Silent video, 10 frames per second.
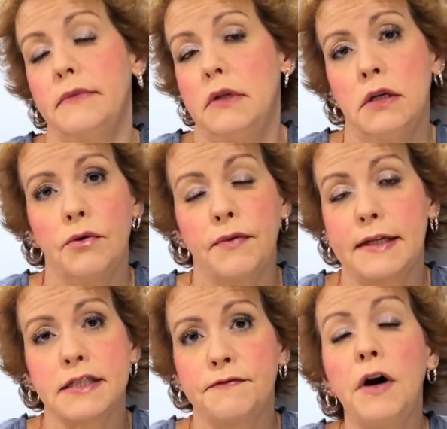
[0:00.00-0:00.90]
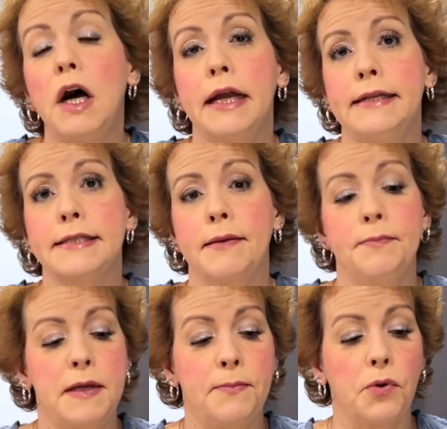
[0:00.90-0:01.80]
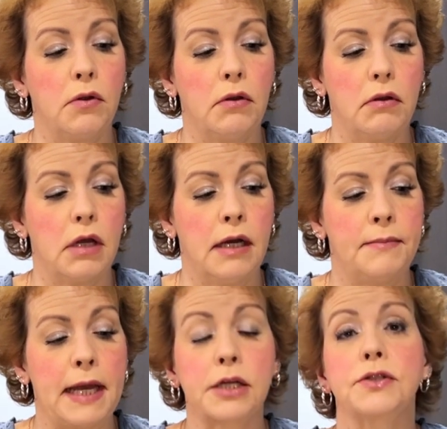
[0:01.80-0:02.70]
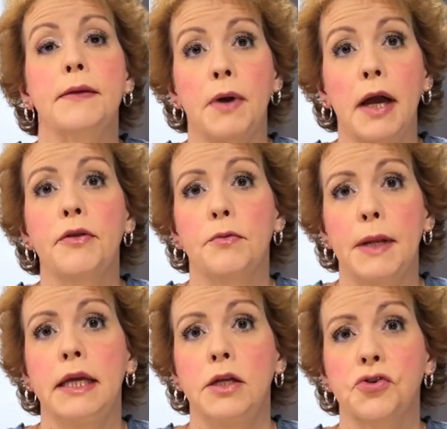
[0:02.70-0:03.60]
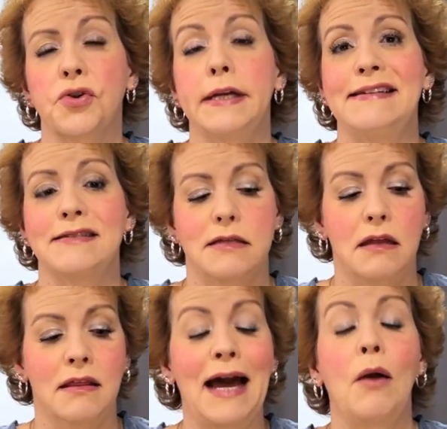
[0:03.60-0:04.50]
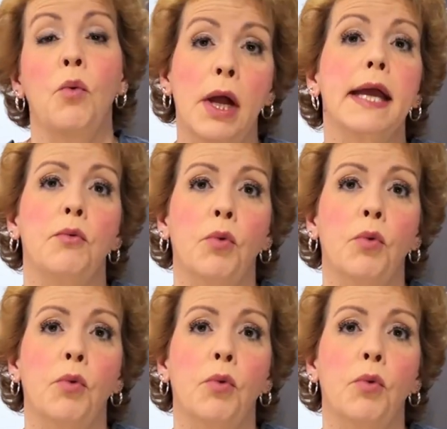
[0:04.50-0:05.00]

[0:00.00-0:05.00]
that's fine. Some people actually buy their baking trays that way,